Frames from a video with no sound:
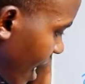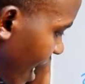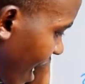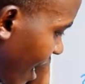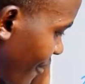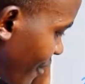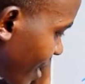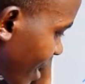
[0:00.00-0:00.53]

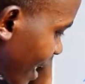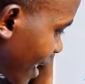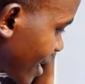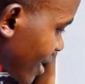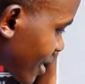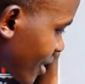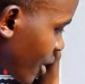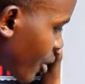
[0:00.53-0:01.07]
Having
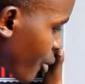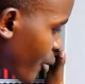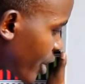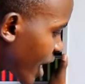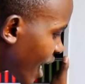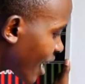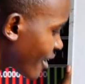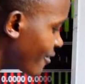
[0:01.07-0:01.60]
that, we
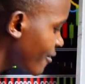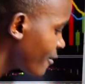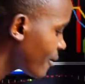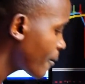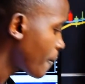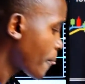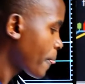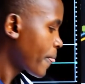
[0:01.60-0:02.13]
have
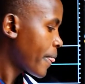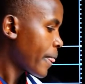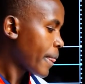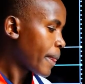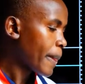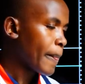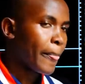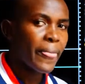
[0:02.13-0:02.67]

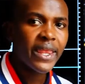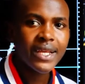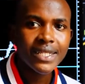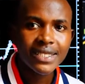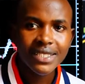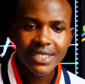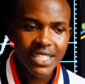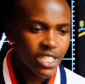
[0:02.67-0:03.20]

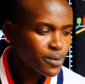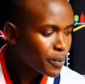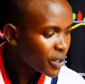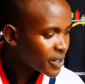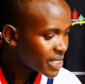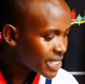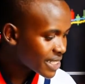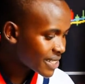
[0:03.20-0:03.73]

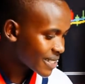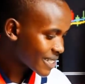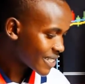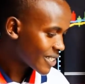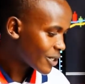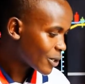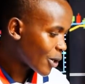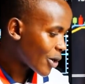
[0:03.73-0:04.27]
$6.6
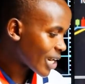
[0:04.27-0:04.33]
trillion.